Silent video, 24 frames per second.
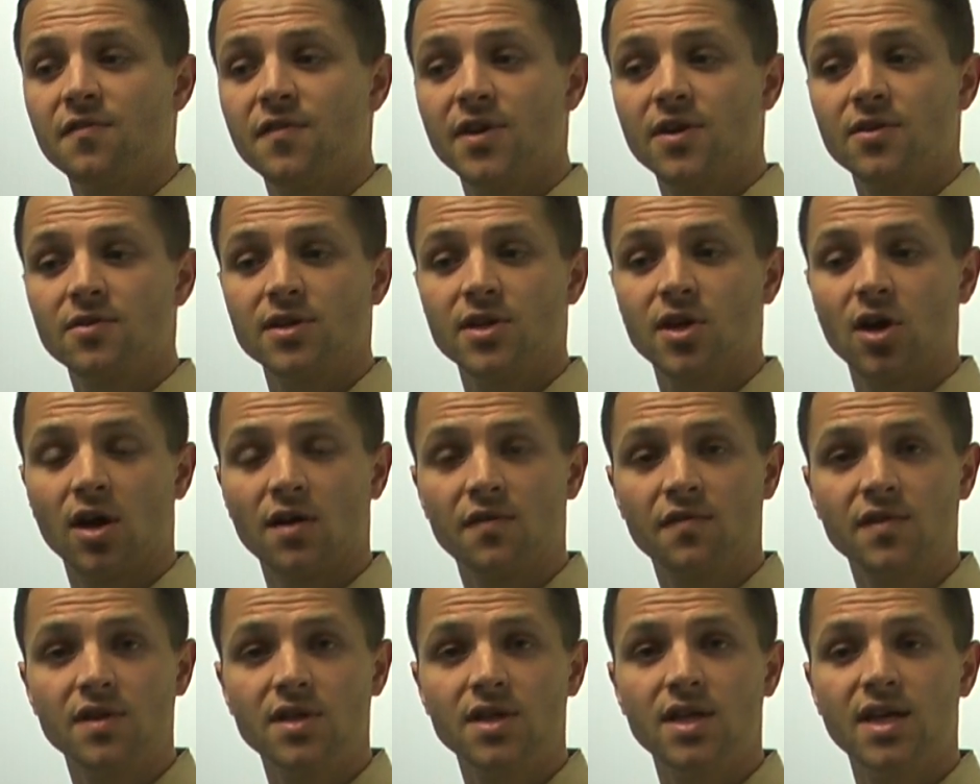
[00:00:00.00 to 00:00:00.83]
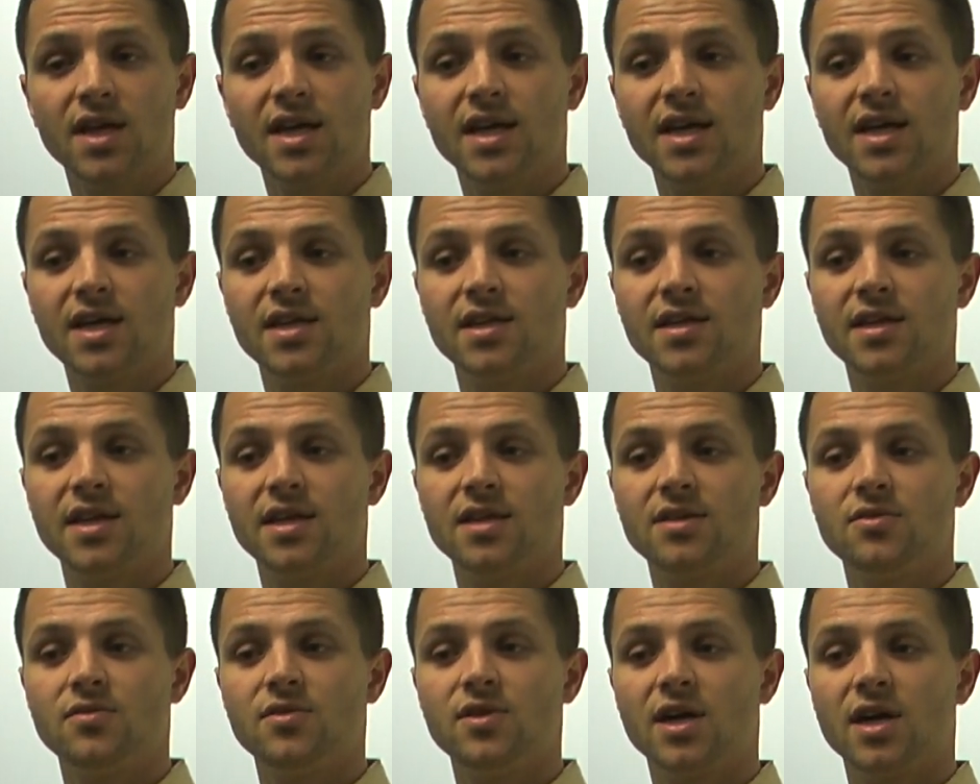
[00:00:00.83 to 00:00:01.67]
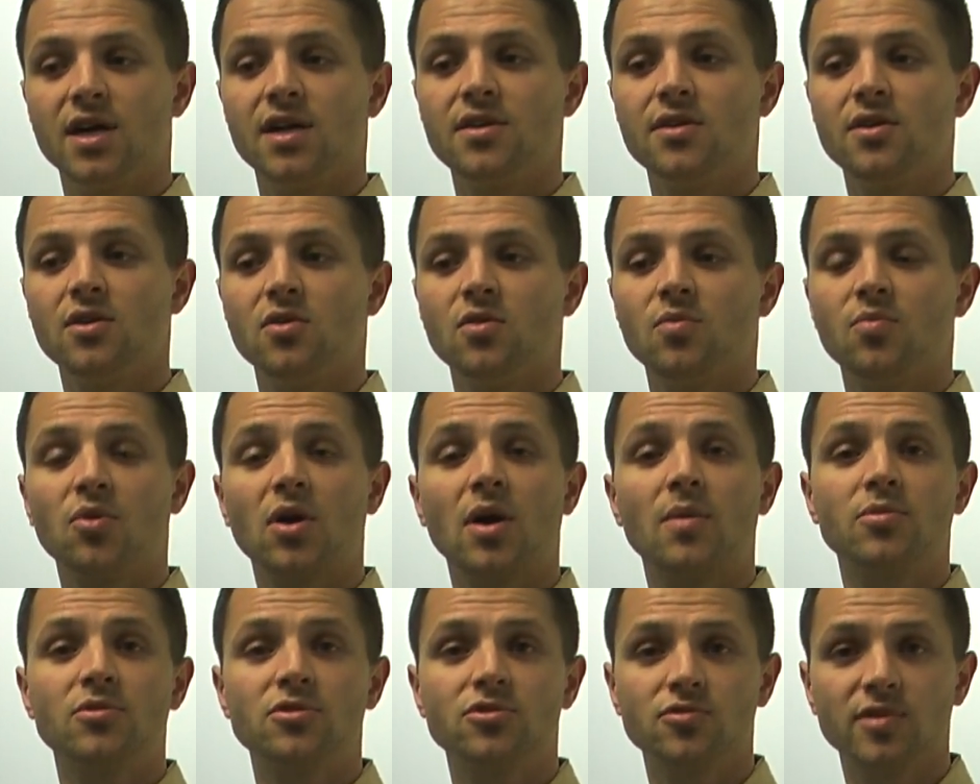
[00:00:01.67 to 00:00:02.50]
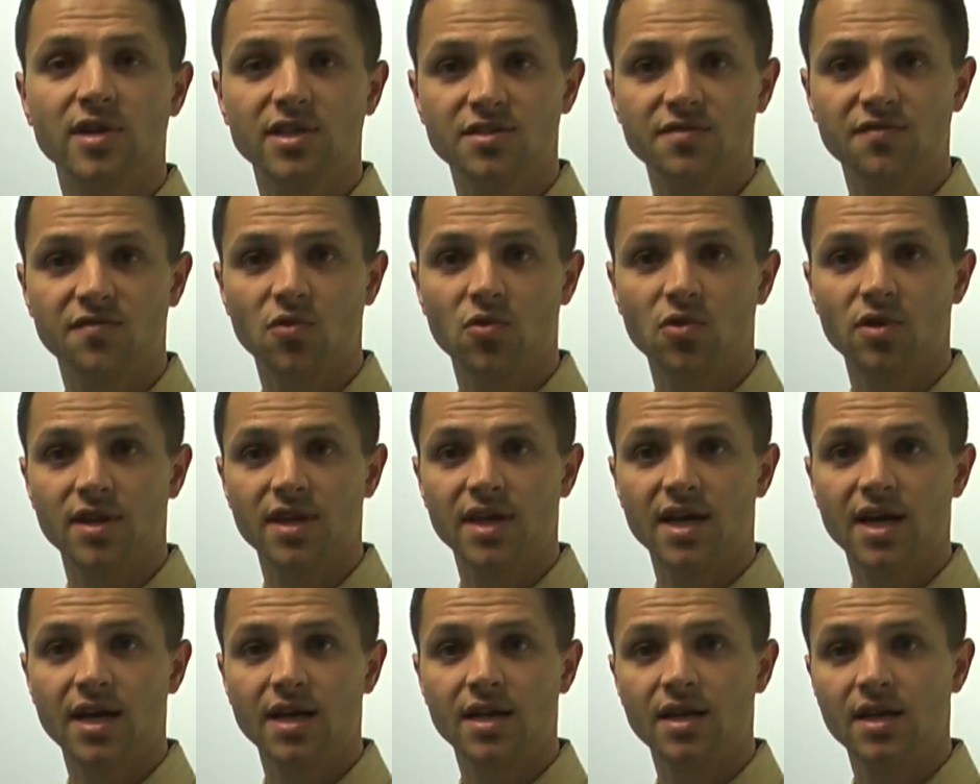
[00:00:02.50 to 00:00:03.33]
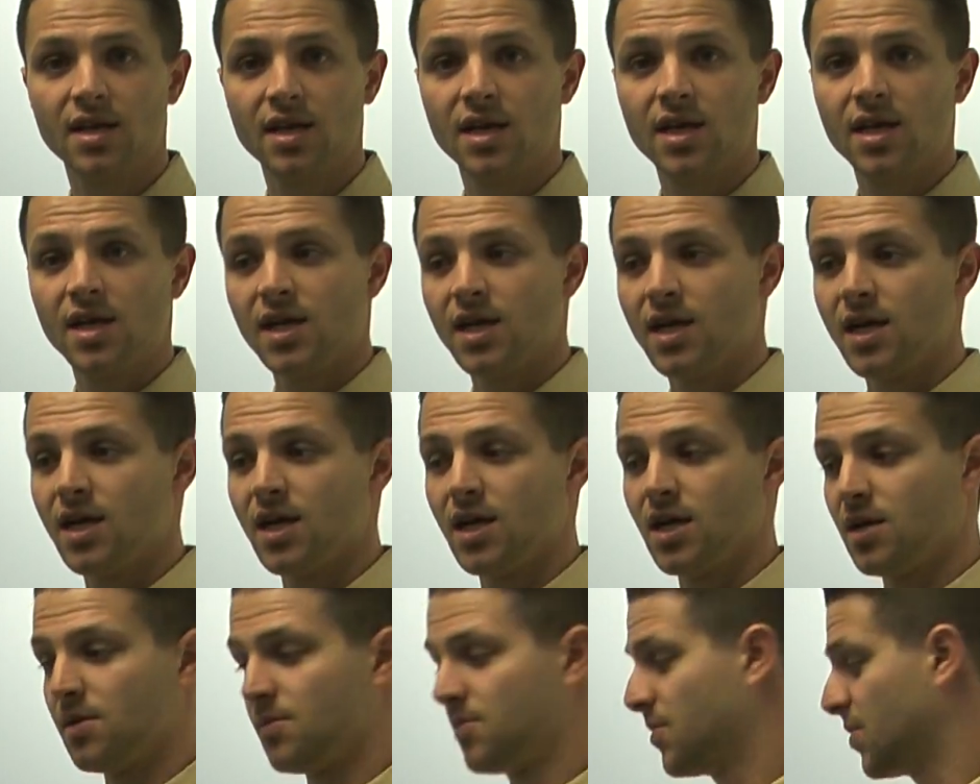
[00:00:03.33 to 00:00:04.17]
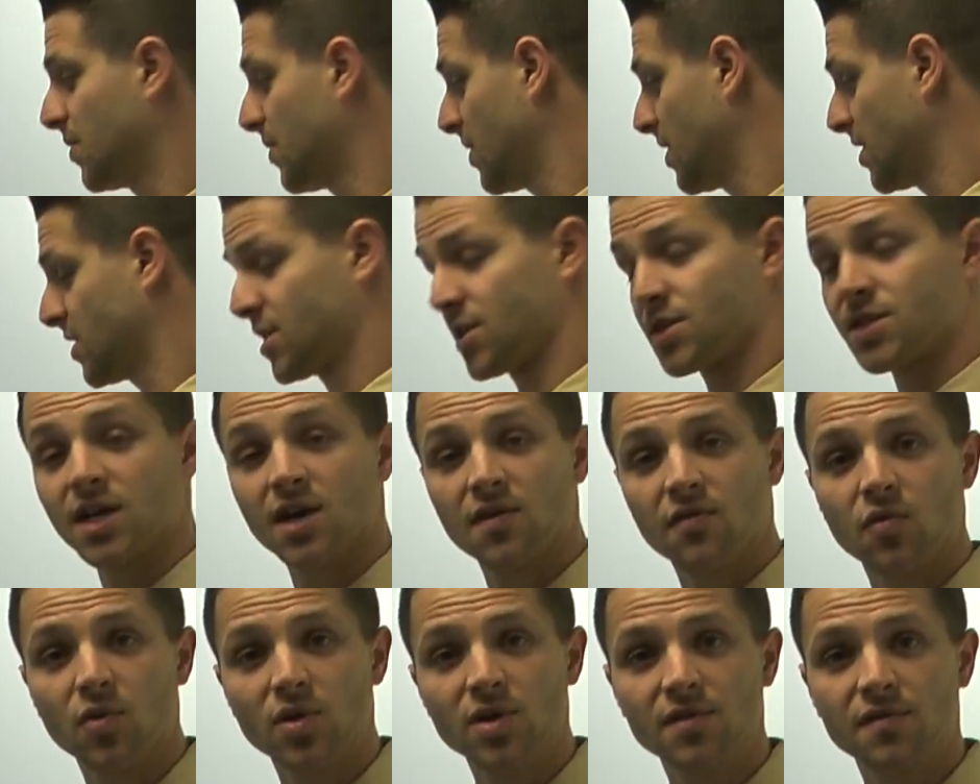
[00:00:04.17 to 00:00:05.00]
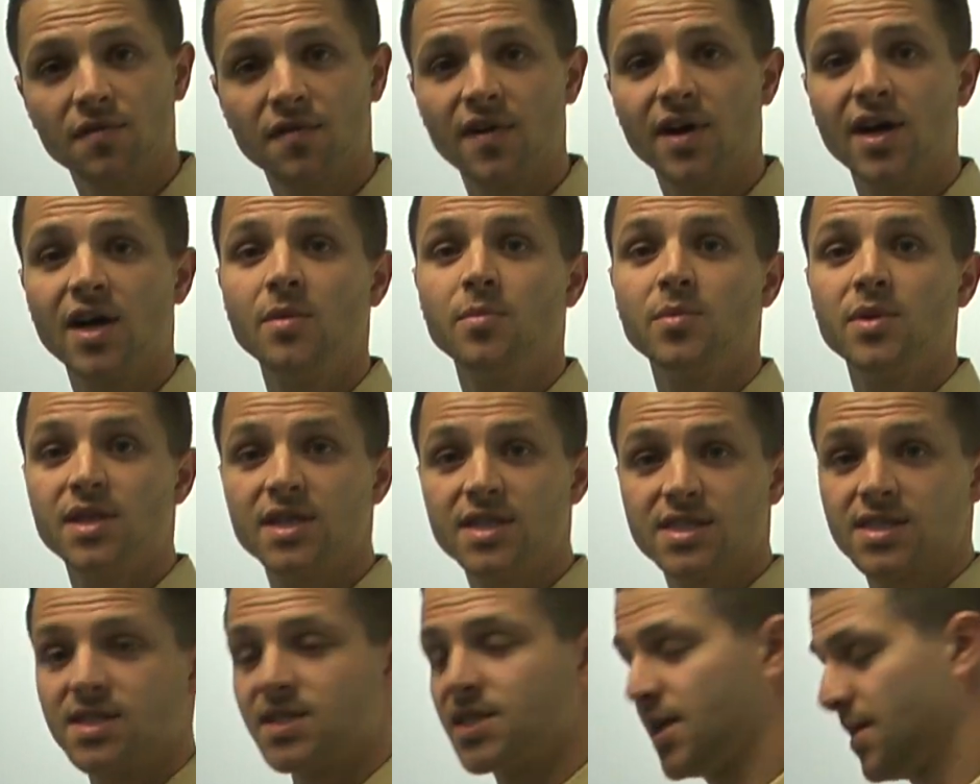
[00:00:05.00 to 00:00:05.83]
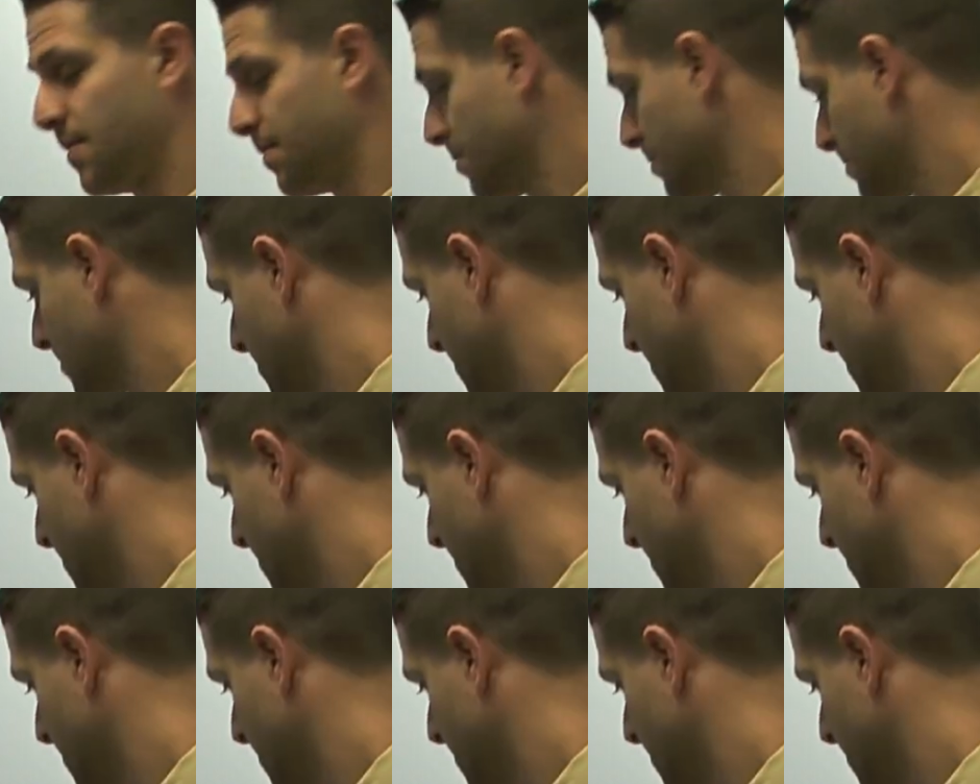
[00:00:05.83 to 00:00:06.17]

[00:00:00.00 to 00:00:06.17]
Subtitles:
fairly often, and they do not know a proper stretch for that. It's a tough one to find, but this is it.